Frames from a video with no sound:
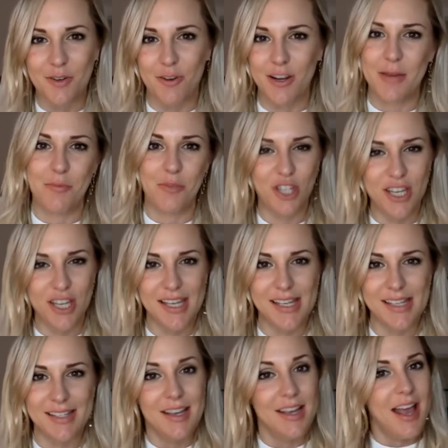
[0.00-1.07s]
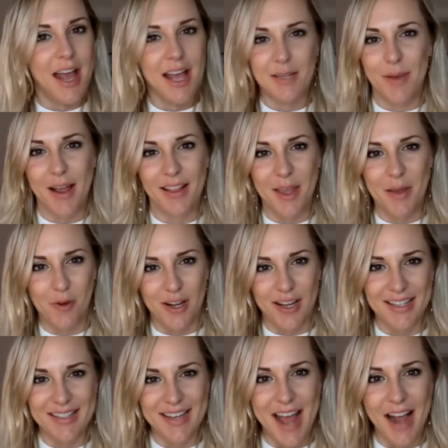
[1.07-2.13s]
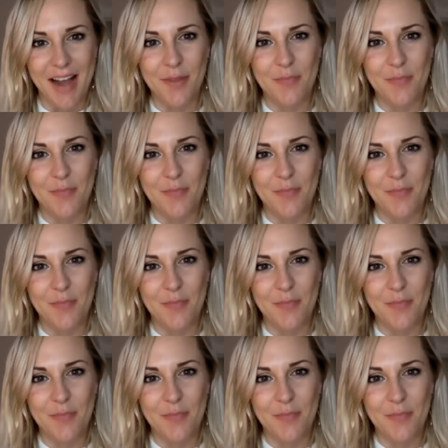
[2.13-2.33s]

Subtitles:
cream cheese as my late morning snack.